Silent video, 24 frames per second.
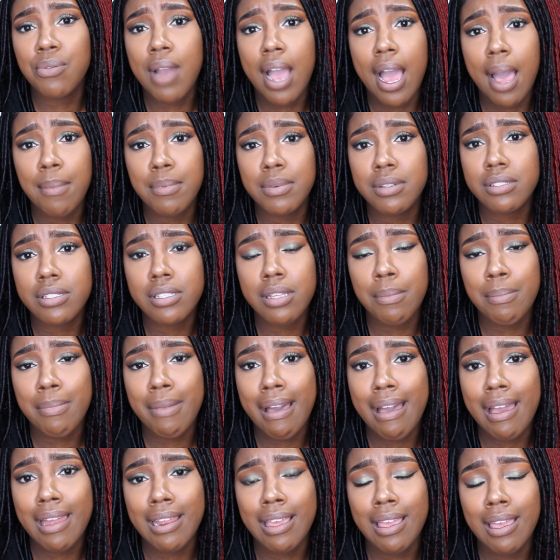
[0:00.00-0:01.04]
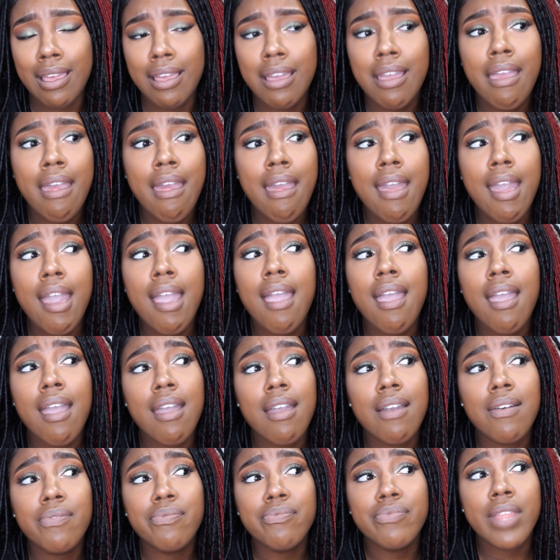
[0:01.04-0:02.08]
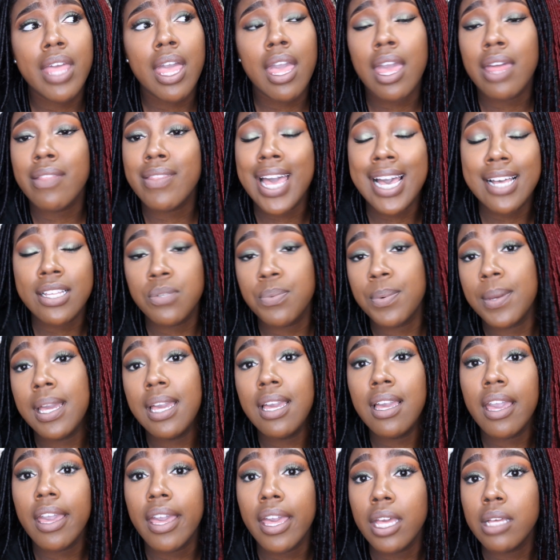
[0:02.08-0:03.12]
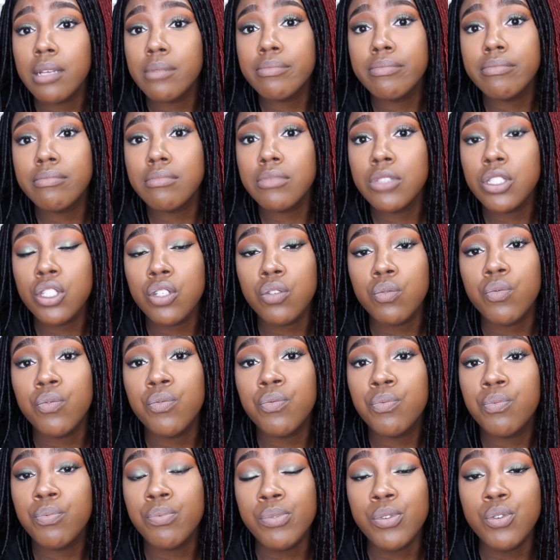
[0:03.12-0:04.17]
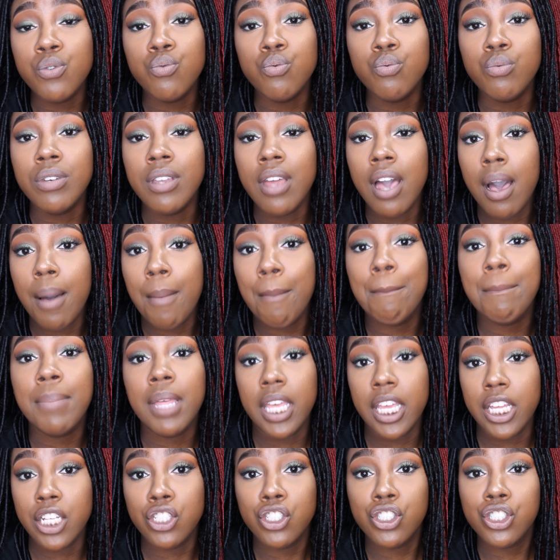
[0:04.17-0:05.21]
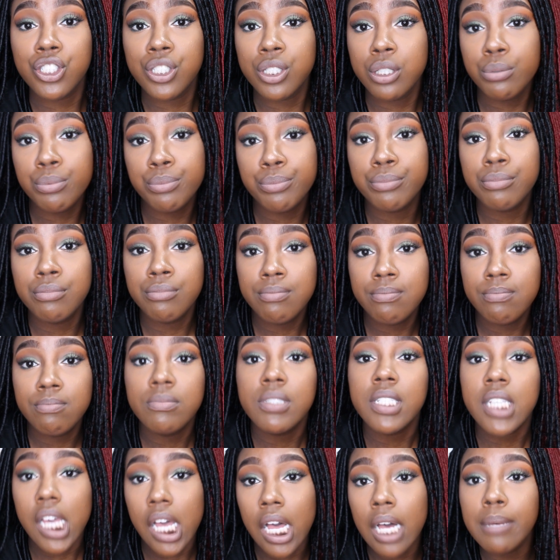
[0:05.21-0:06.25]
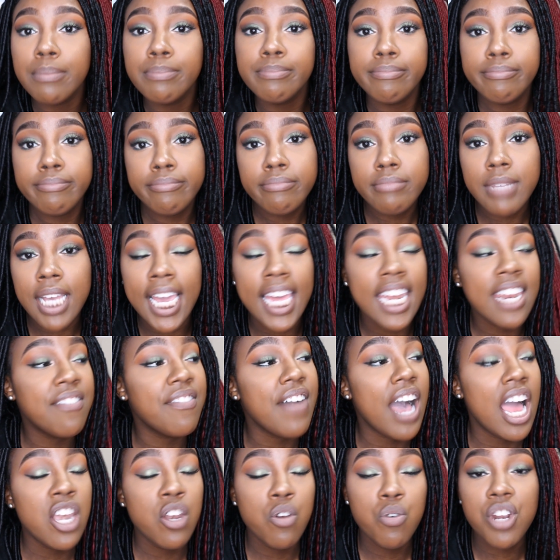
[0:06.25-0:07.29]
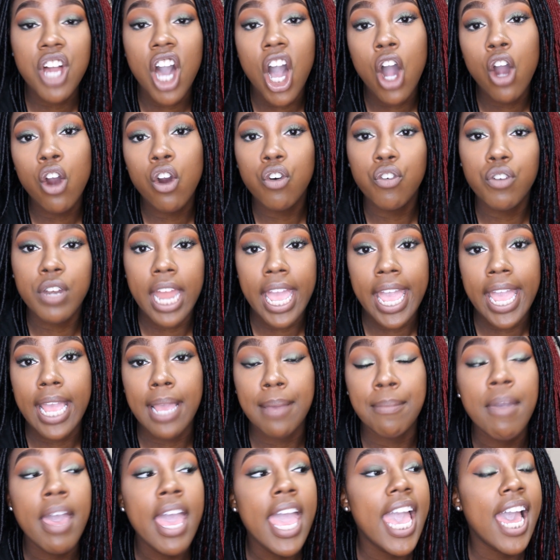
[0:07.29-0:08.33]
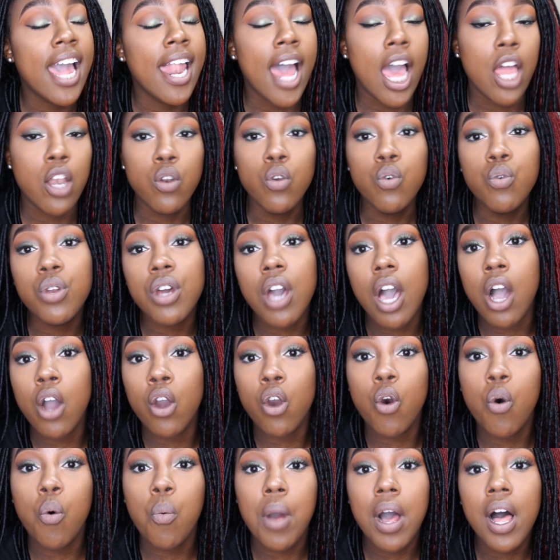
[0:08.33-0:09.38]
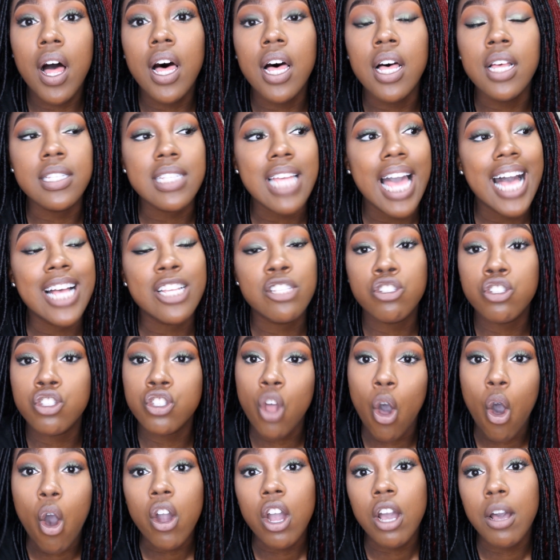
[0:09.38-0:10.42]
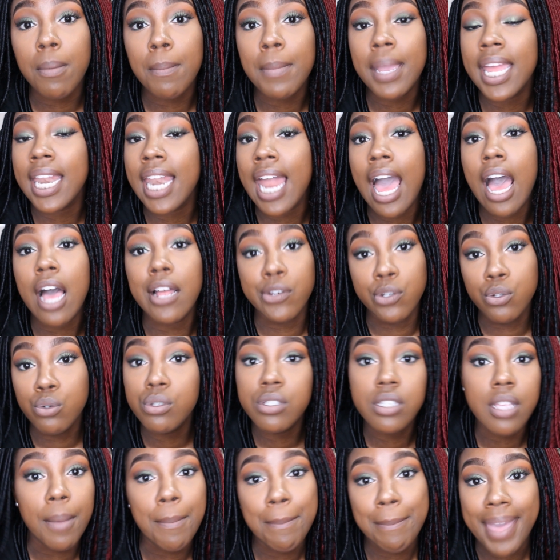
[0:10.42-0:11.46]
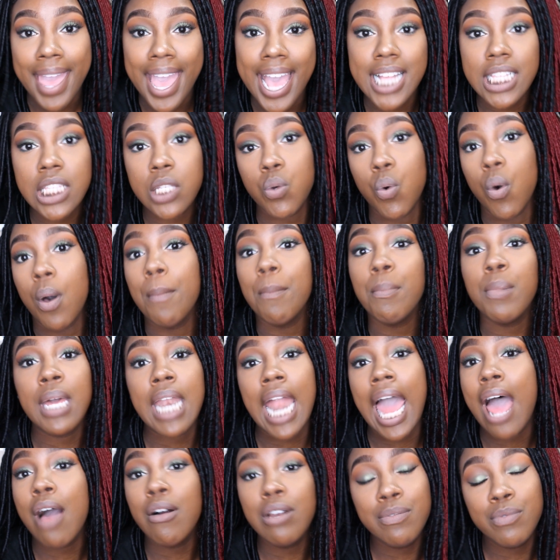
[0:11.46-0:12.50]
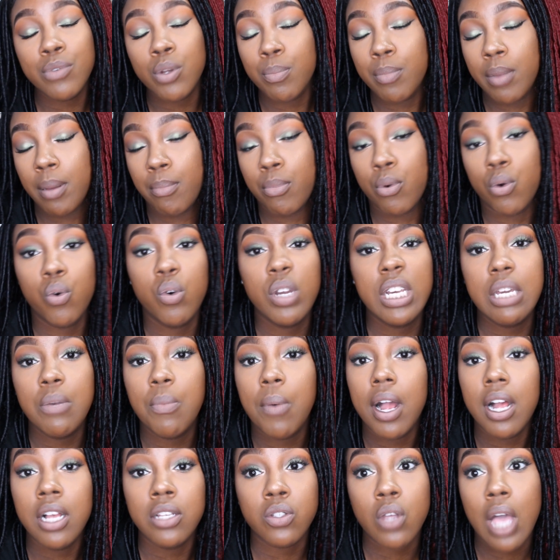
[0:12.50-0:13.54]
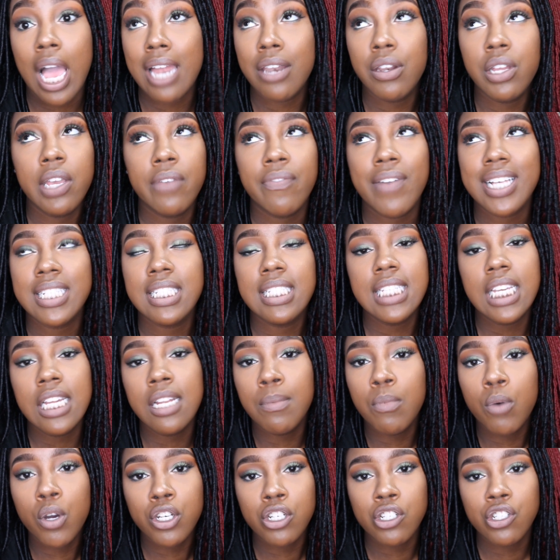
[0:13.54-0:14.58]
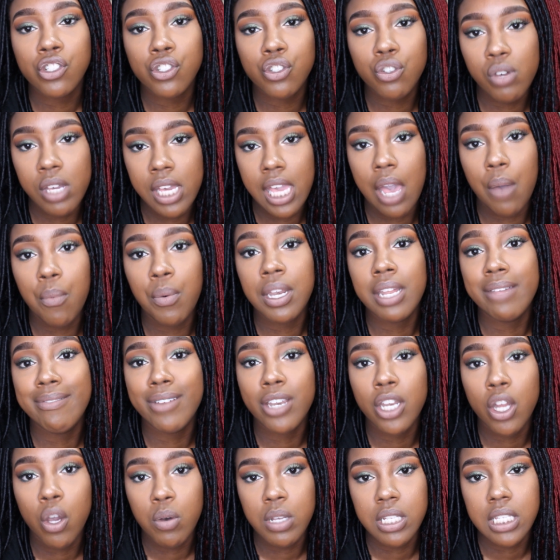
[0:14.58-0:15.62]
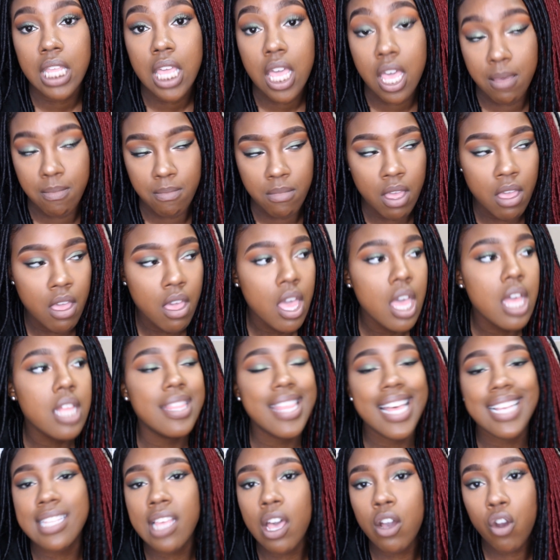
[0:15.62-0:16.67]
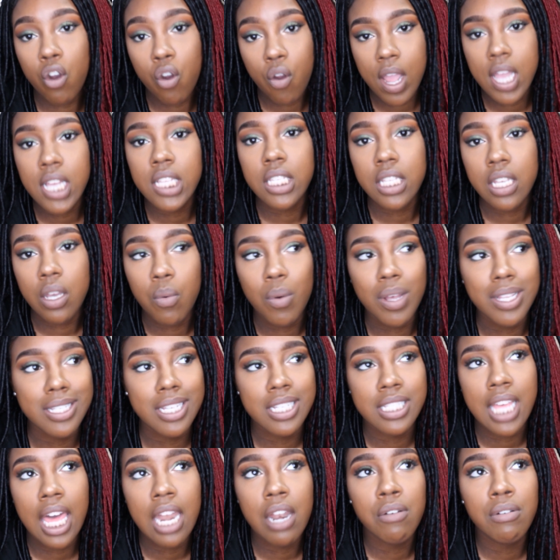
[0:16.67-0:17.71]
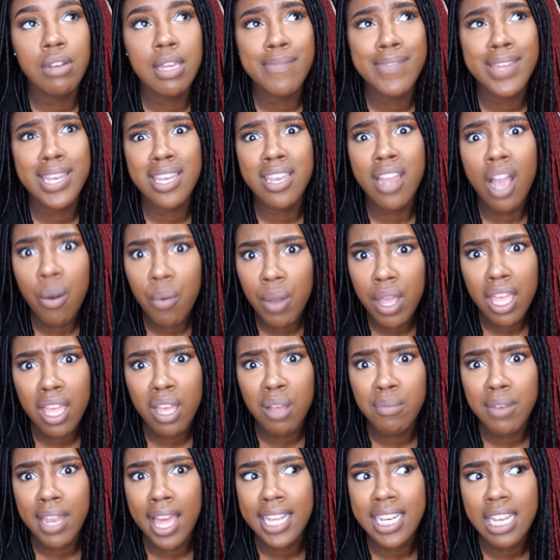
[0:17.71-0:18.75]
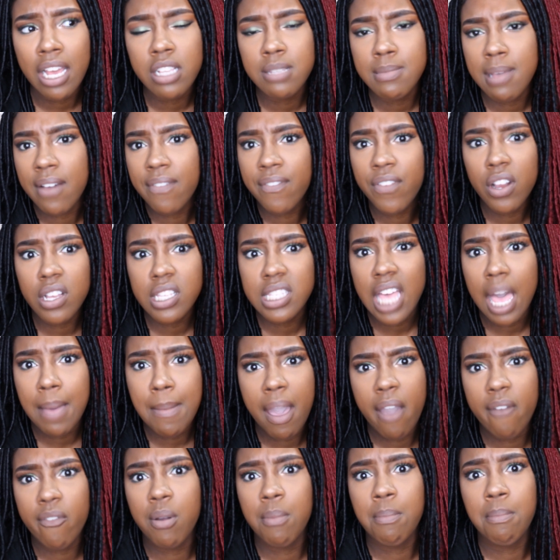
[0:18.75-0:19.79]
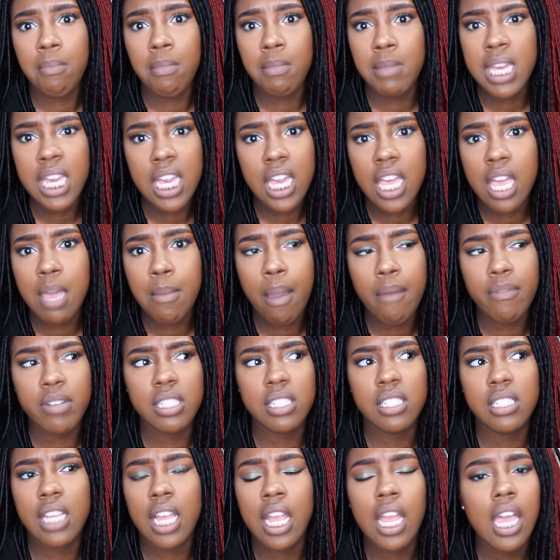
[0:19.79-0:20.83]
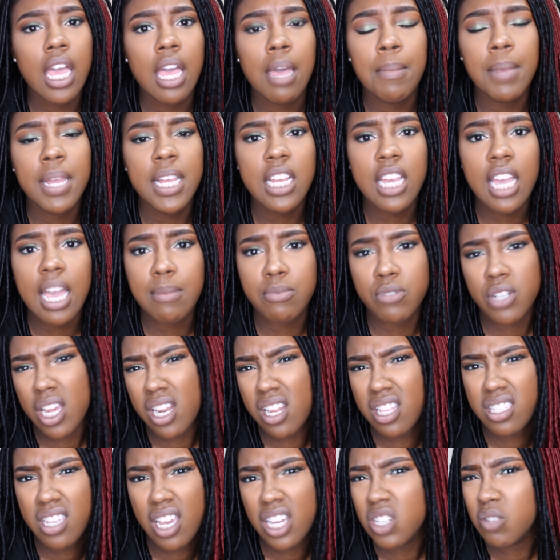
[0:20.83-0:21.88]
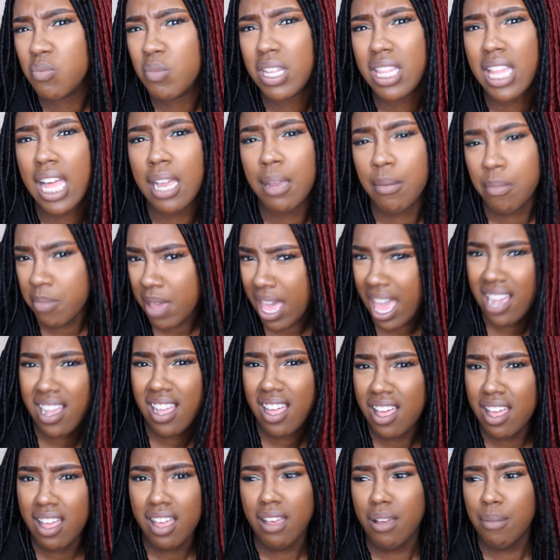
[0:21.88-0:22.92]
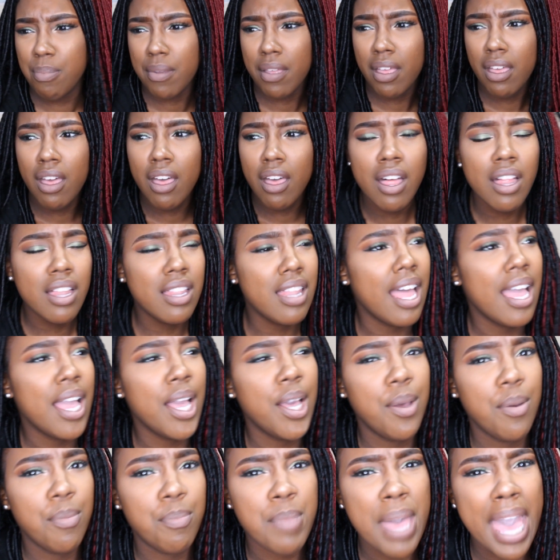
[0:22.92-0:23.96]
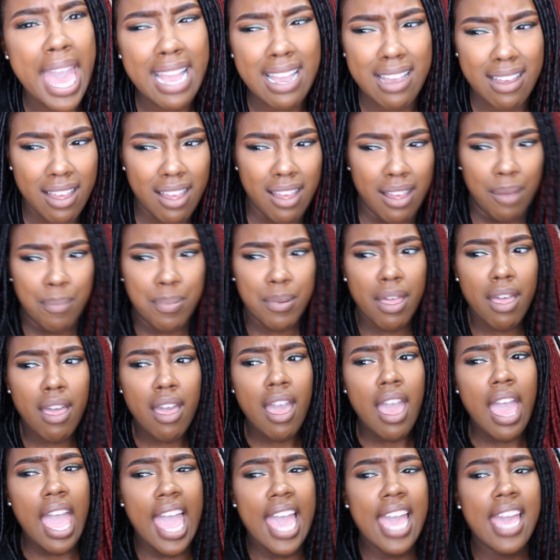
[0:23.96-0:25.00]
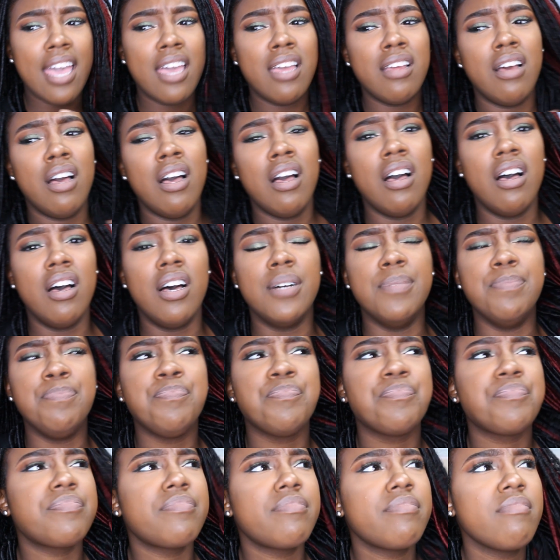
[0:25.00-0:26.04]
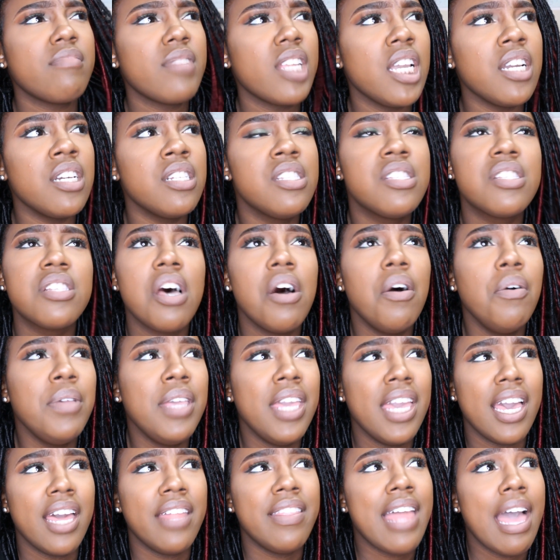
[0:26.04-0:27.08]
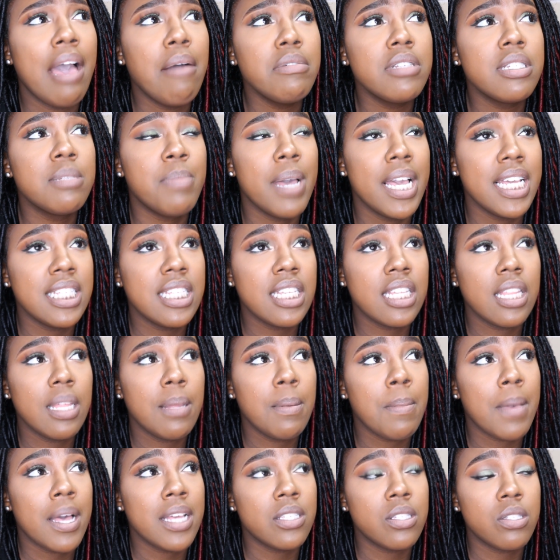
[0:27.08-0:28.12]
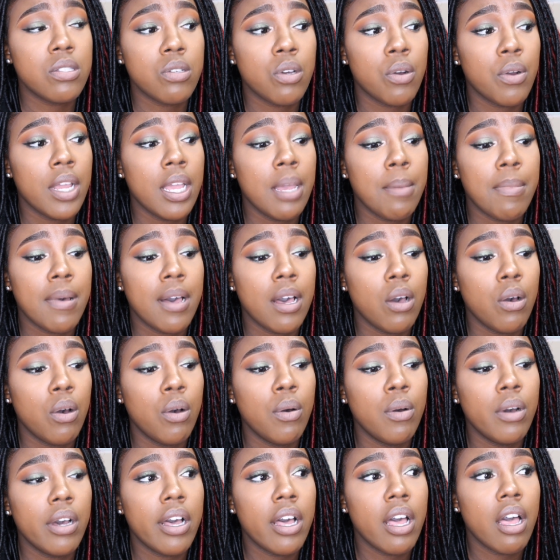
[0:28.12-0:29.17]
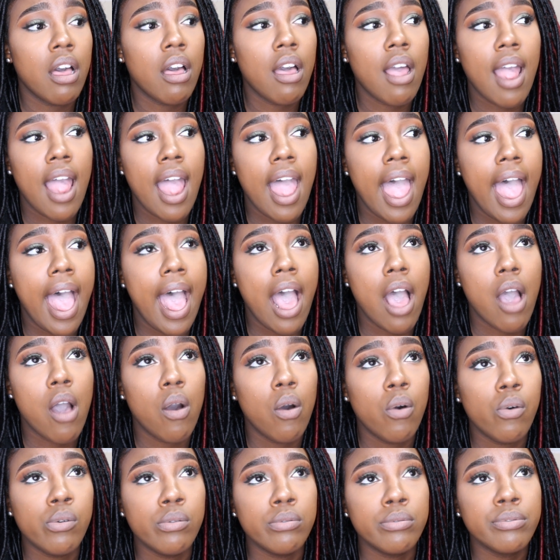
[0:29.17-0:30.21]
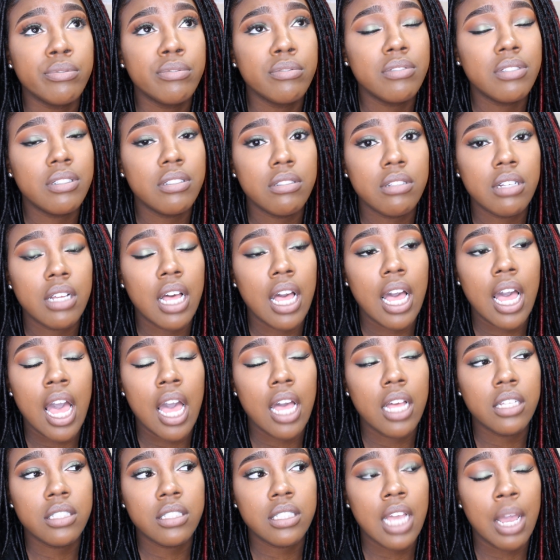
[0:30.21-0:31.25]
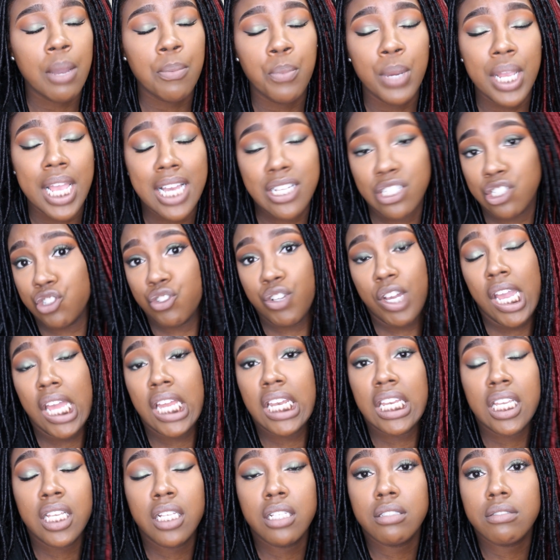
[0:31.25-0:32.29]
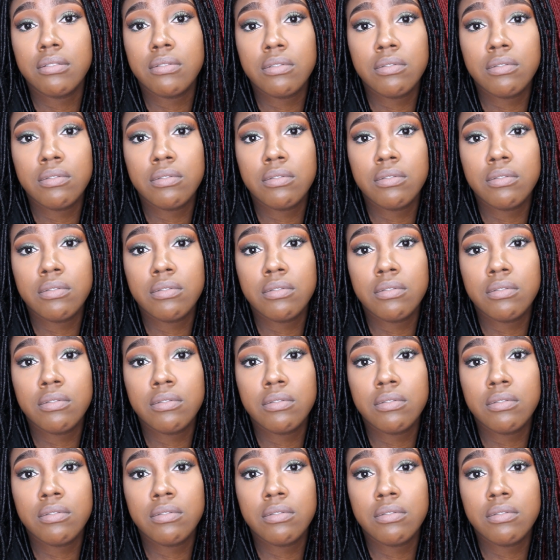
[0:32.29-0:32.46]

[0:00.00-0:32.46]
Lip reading: robbing somebody, and that's what he get. You dumb bitch. Yup. And if I knew the uncle name and I knew who the uncle was, I stalk him and I do something bad to him. But I don't even remember who he was. So I know if I see him on the street, I wouldn't even know it's him. That's how crazy it was, because I don't even know him. Like, that was my first time ever meeting him, ever seeing him, and he kept trying to touch me. Like, back up. Like, back up. And so yeah, that was basically my story about how we got stranded.